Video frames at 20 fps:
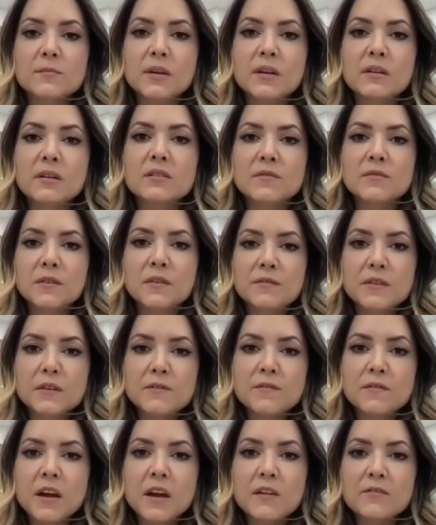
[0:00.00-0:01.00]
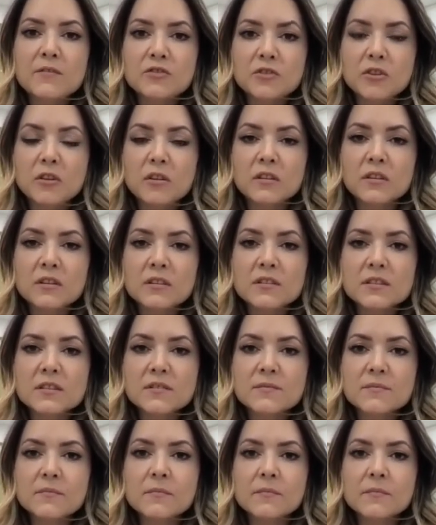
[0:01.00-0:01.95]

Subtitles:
because $55